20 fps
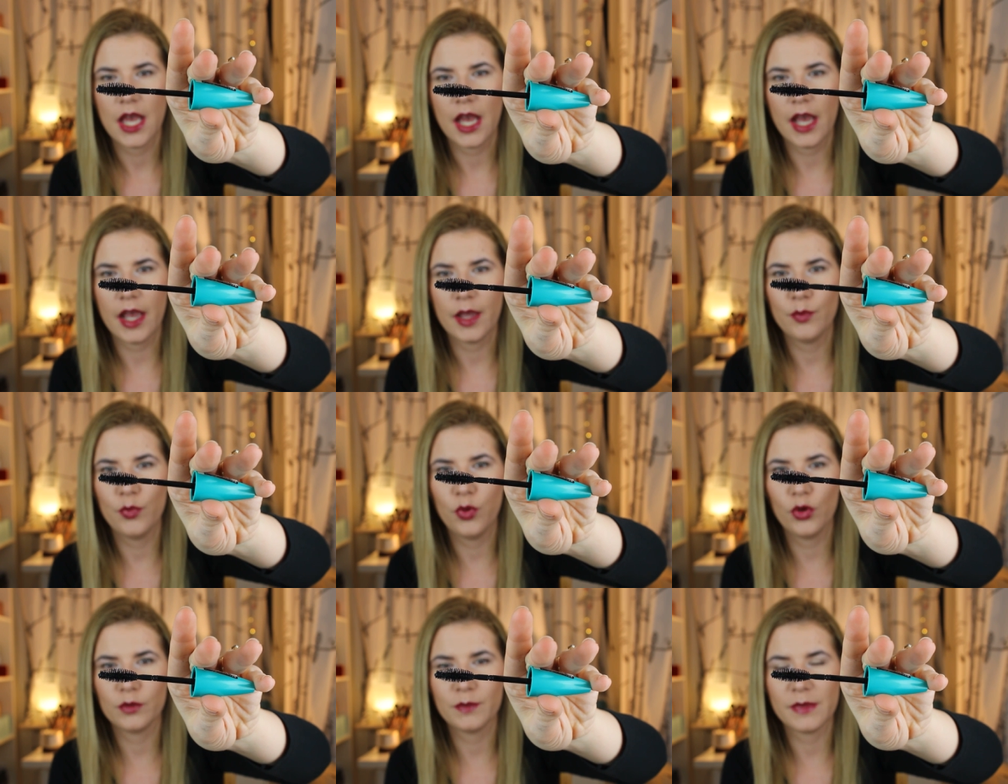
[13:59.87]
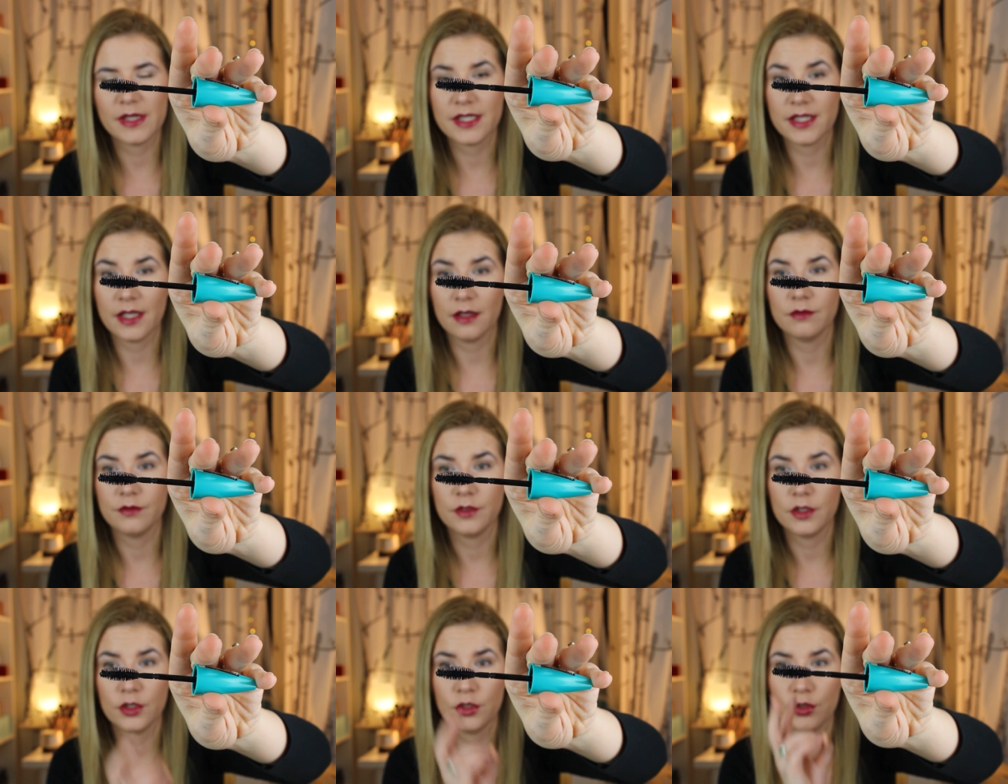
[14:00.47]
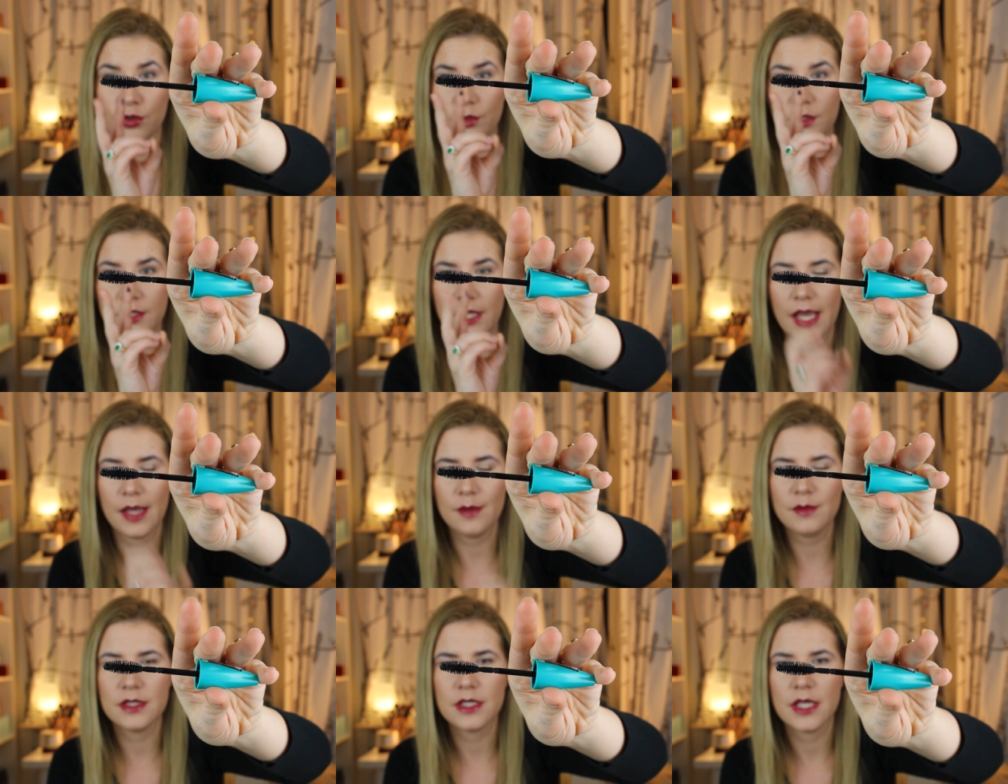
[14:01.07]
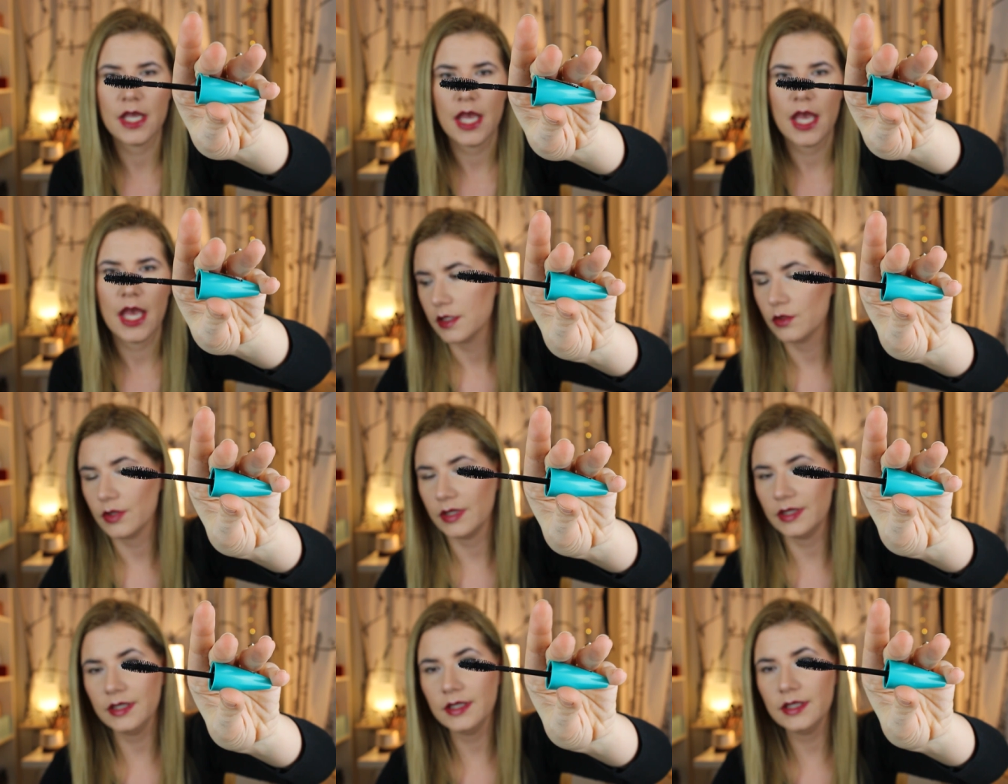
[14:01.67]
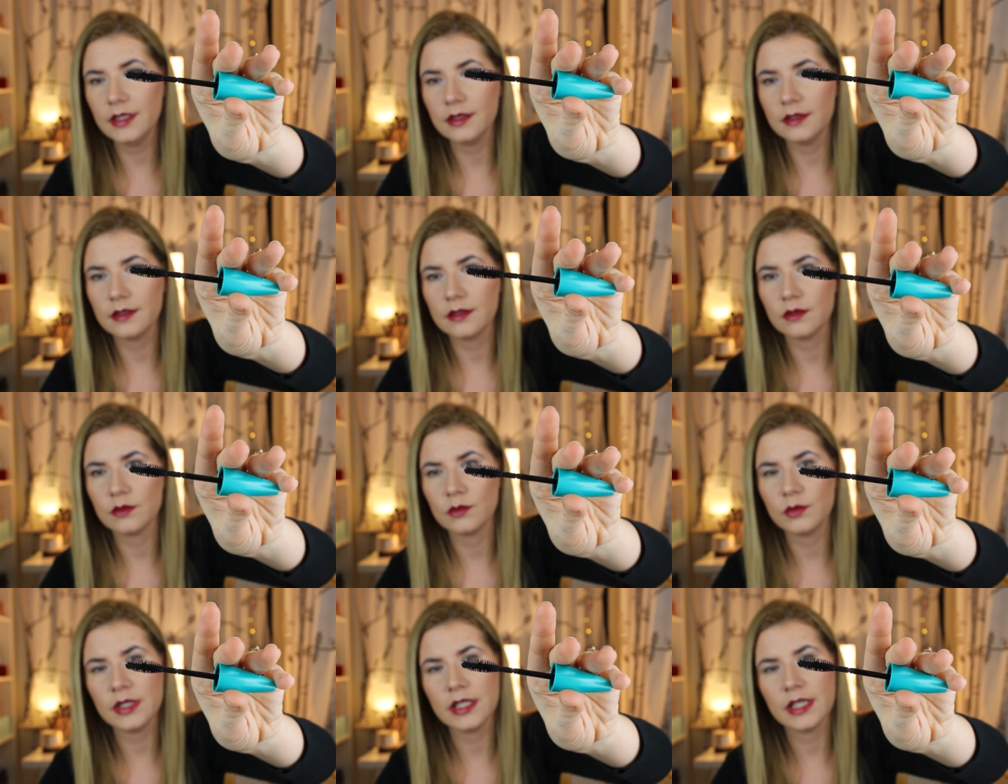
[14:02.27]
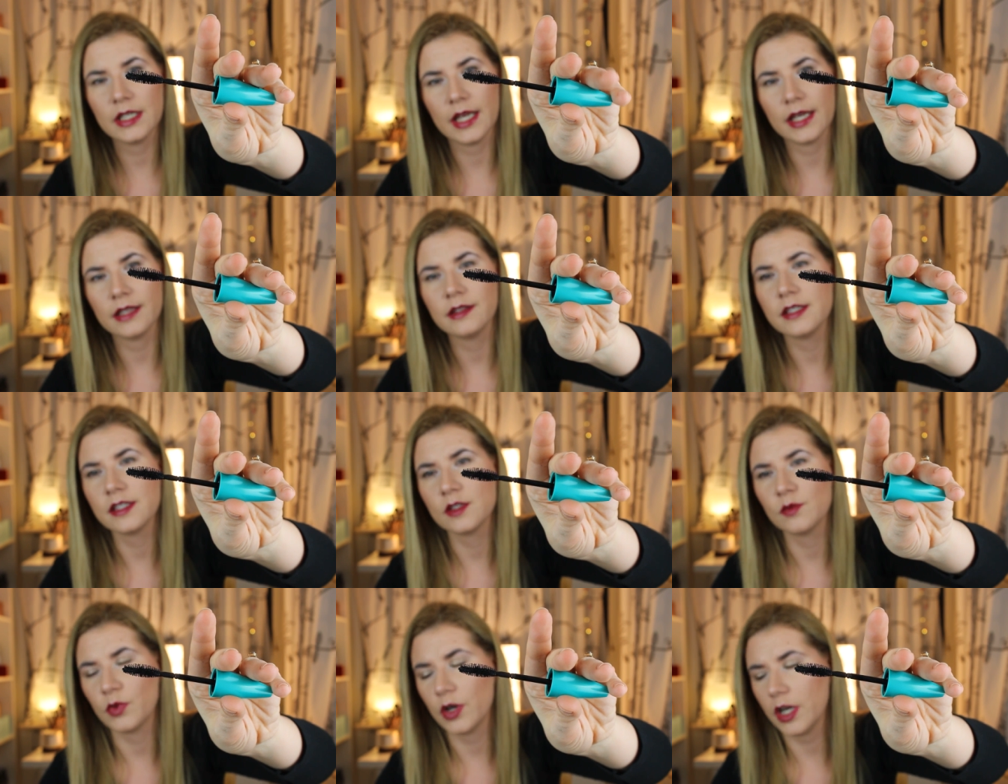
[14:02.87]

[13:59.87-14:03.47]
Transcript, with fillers: I poked myself two times so I didn't really like this